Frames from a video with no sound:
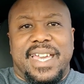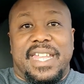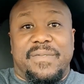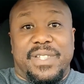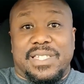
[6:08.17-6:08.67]

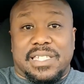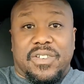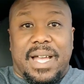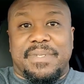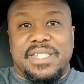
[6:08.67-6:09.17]
And if you
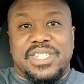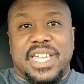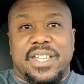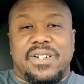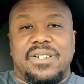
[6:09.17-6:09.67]
subscribe to the
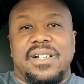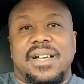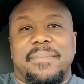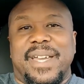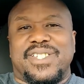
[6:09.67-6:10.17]
channel,
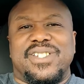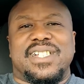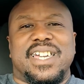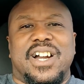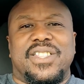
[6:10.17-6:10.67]
make sure you
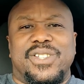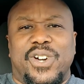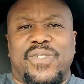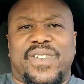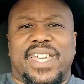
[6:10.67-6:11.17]
click on the
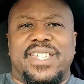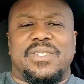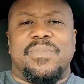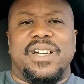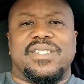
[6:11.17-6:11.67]

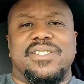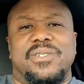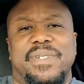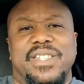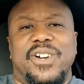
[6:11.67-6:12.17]
notification bell so
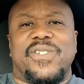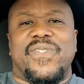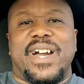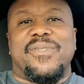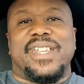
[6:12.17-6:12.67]
you'll be
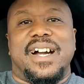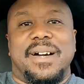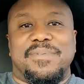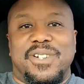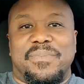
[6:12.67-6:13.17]
notified when I
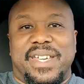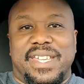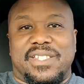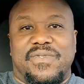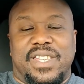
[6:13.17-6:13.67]
upload my
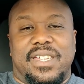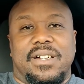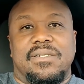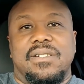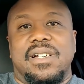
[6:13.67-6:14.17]
next video.